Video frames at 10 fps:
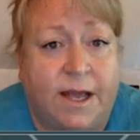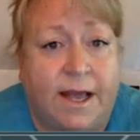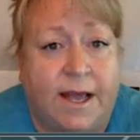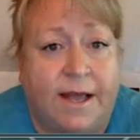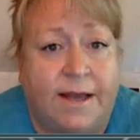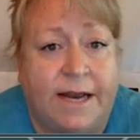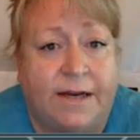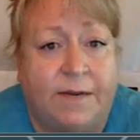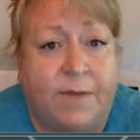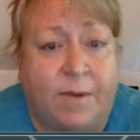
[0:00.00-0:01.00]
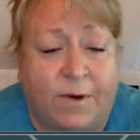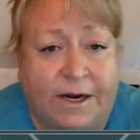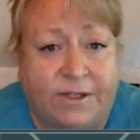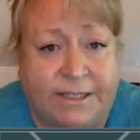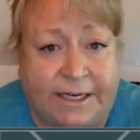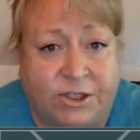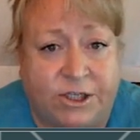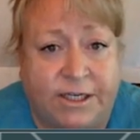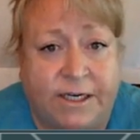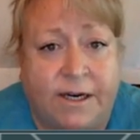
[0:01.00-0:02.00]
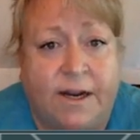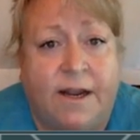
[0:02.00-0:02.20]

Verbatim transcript: uh, public radio station,